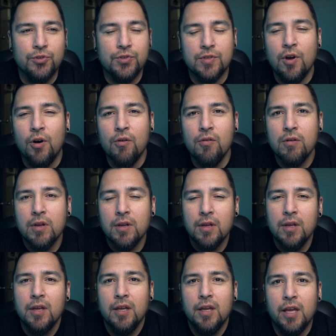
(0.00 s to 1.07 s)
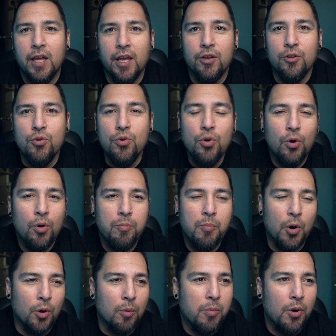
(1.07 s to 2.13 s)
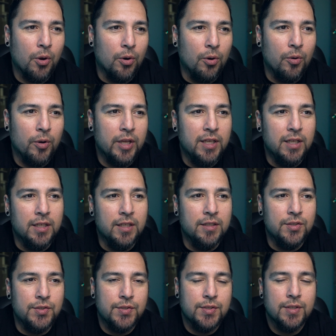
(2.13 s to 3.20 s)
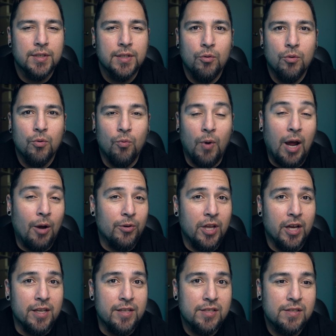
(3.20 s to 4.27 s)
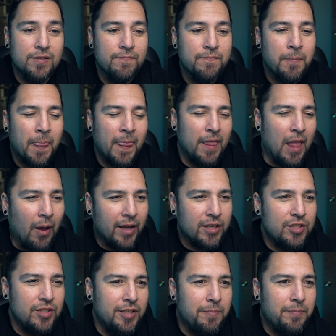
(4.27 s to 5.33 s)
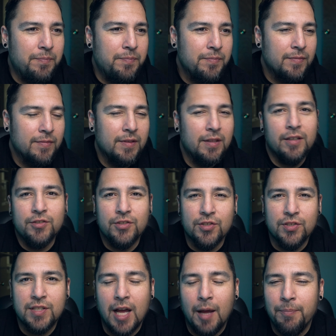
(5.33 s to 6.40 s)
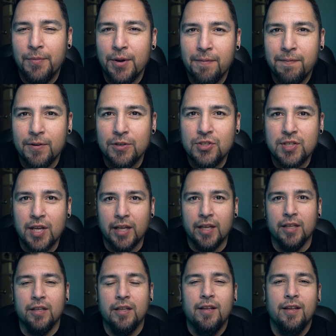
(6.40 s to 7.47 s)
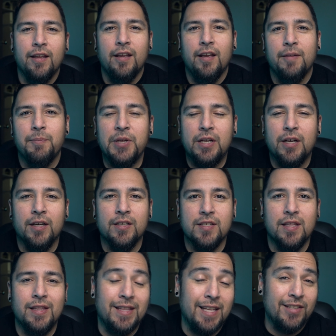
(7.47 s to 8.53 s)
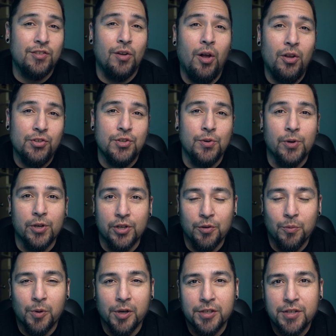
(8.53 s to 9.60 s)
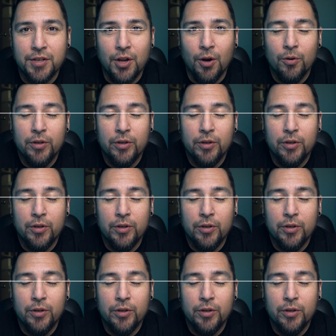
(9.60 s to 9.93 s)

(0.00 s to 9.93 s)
snow, and nuh poro is round ice. Now actually, let's just stop there for a second, because that's also a good word to know,